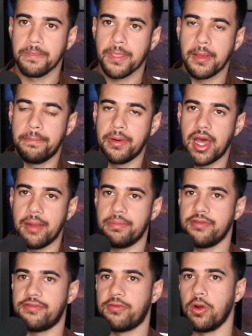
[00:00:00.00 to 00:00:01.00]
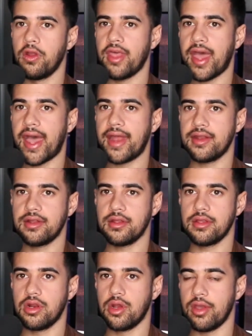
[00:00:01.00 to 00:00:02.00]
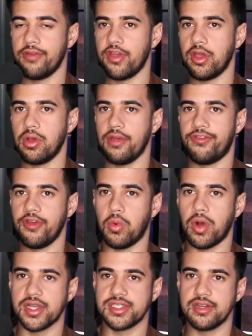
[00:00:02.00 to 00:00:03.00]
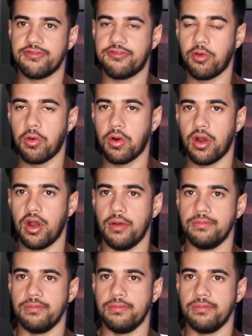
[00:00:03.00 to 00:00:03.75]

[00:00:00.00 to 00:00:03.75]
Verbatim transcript: But before that, you know, if it if it wasn't for